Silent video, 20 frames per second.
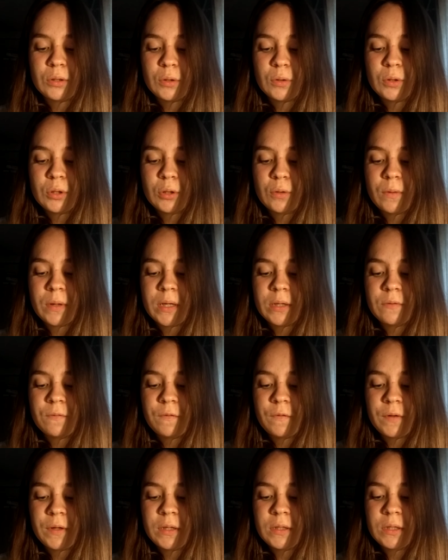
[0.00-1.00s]
don't quite
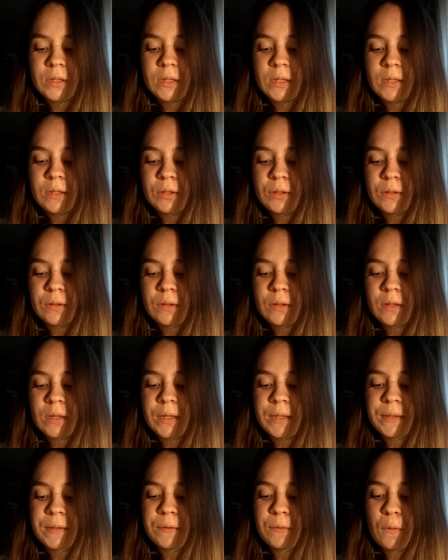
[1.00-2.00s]
fit into
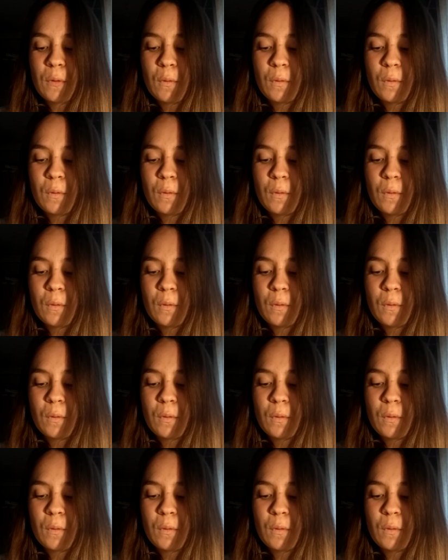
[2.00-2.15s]
the